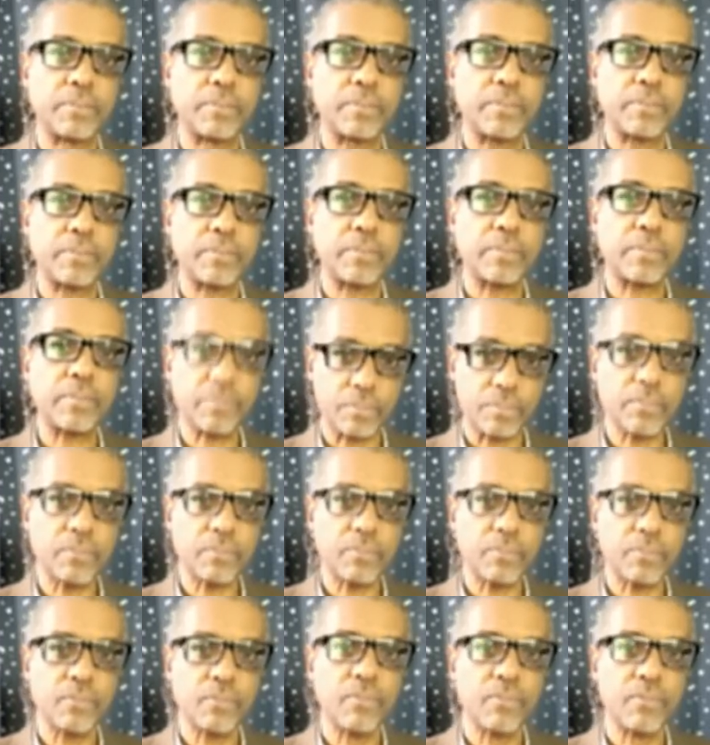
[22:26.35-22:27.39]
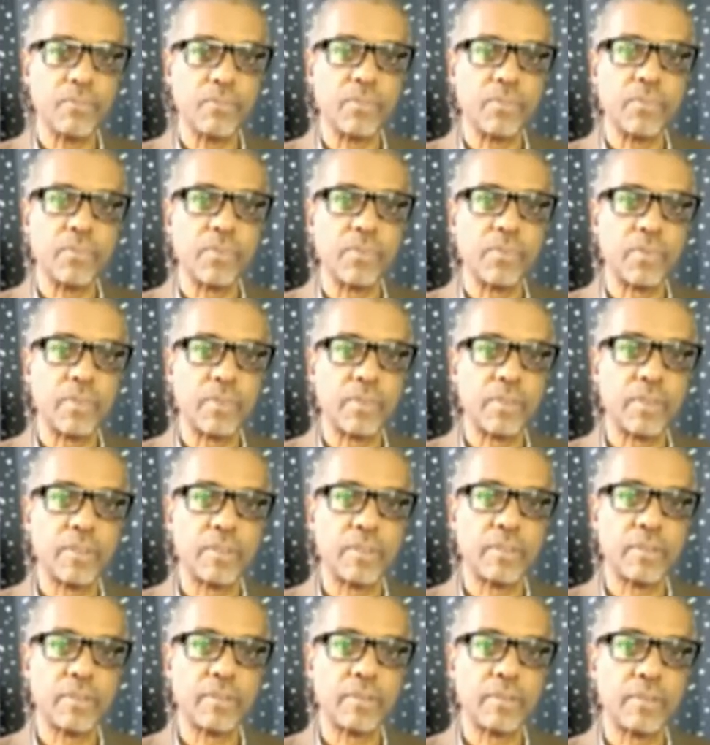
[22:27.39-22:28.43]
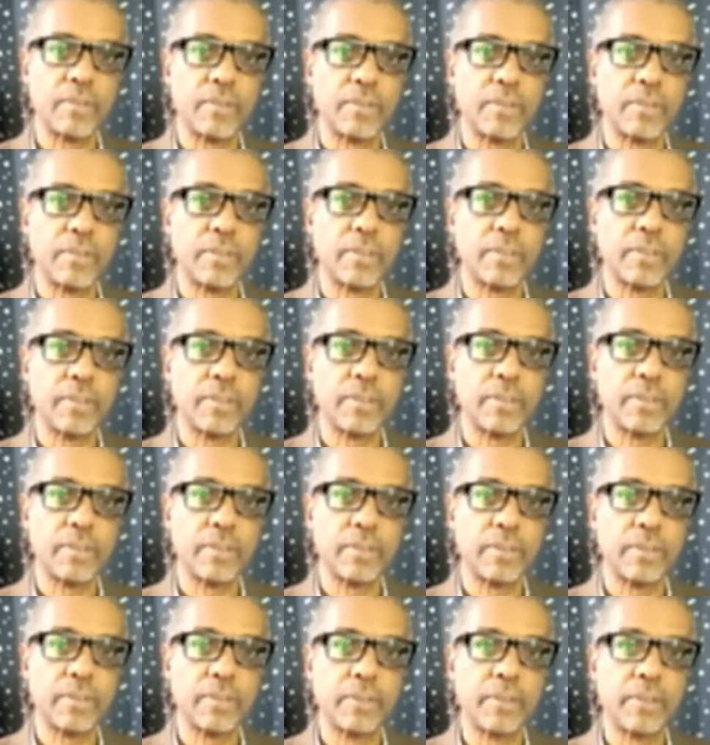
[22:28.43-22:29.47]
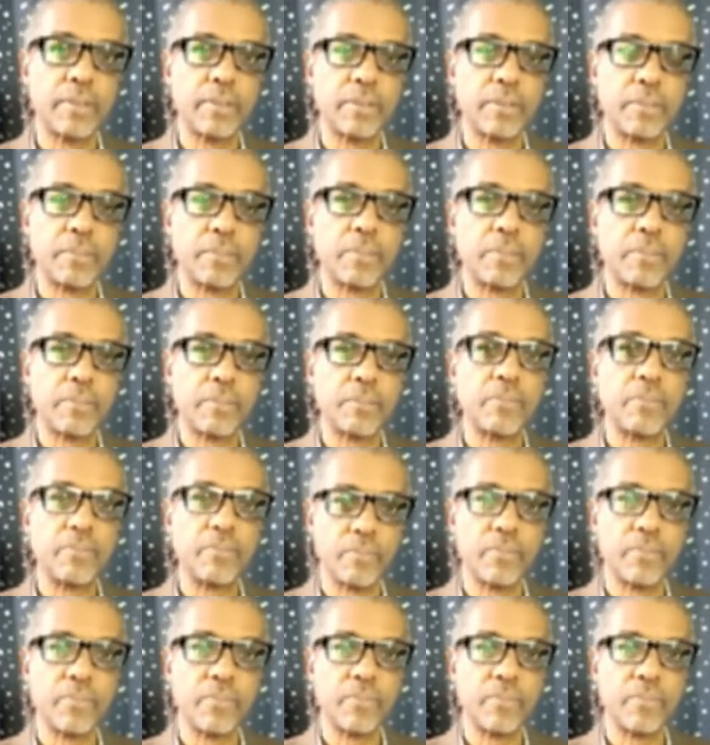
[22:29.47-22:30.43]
The person shown says nothing.